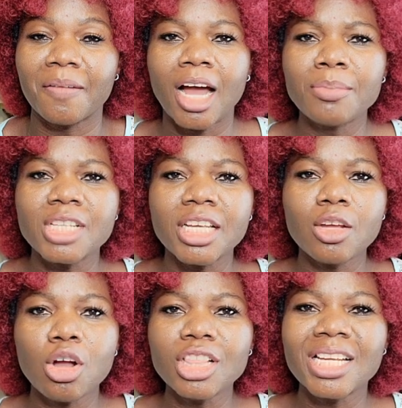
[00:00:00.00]
I'm taking
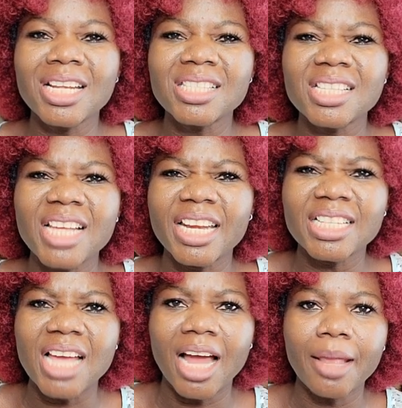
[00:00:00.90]
all the necessary
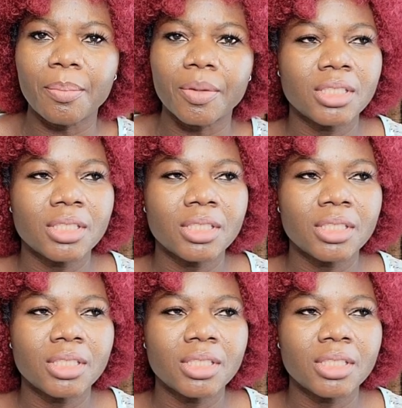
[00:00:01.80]
time.